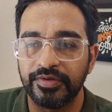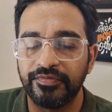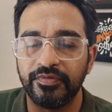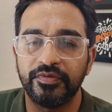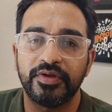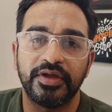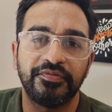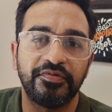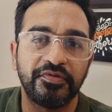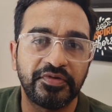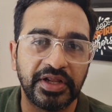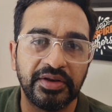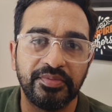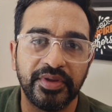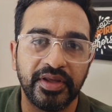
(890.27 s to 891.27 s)
If you
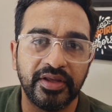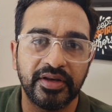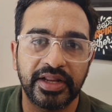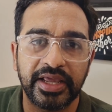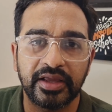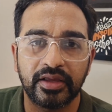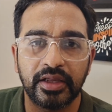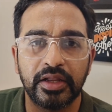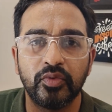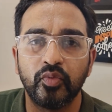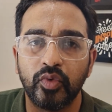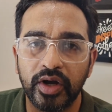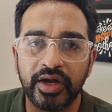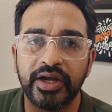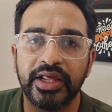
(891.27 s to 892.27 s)
tell me, like,
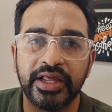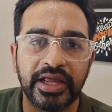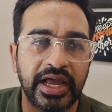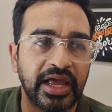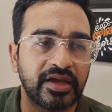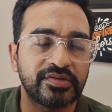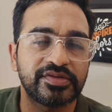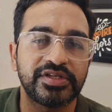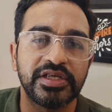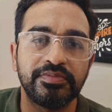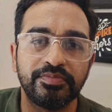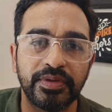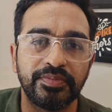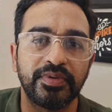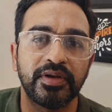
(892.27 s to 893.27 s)
in one day, I have
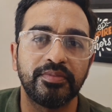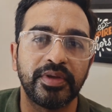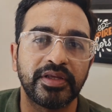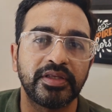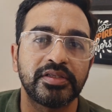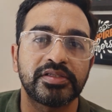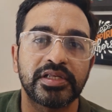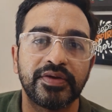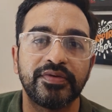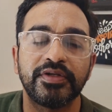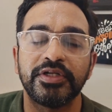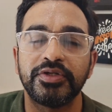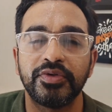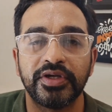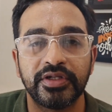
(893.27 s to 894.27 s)
seen people making
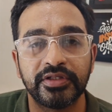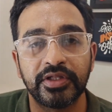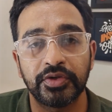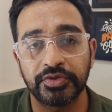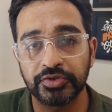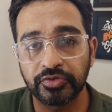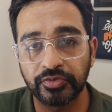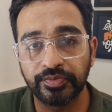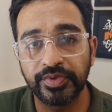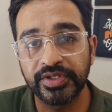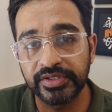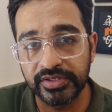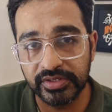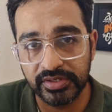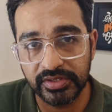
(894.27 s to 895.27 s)
70 to 80,000
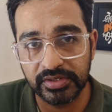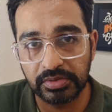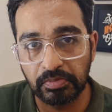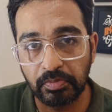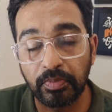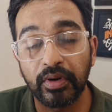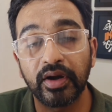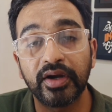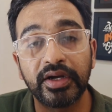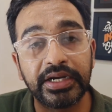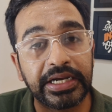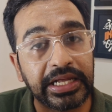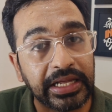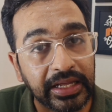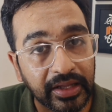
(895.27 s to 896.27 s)
rupees per
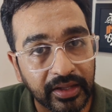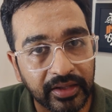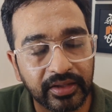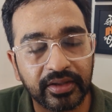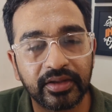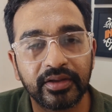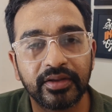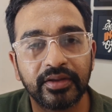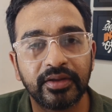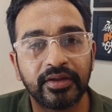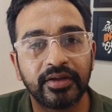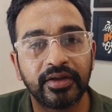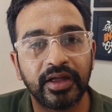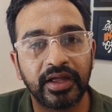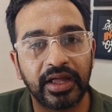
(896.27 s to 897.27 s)
day.
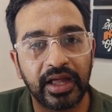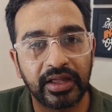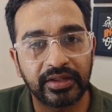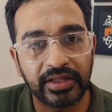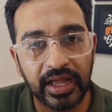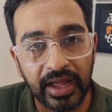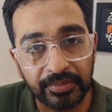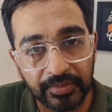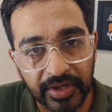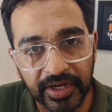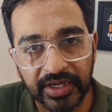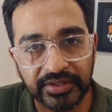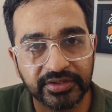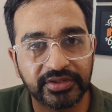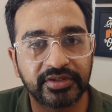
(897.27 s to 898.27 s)
I'm
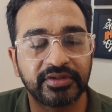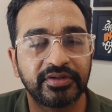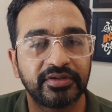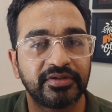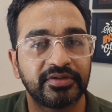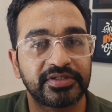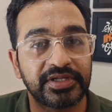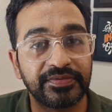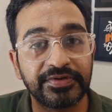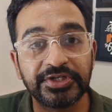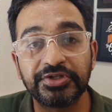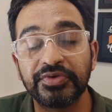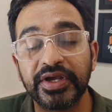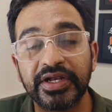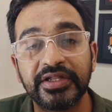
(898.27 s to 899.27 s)
correct.
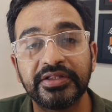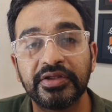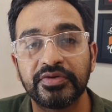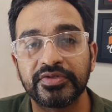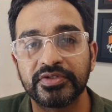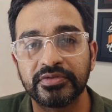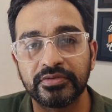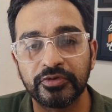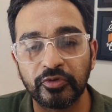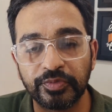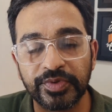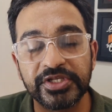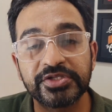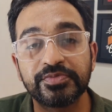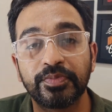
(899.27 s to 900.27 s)
70,000 to 80,000
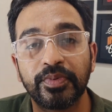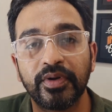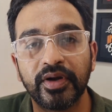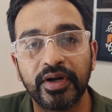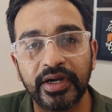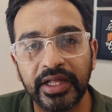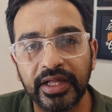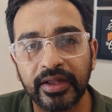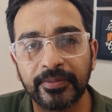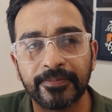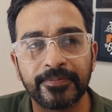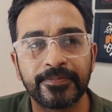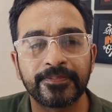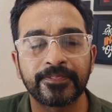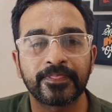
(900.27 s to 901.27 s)
rupees per day.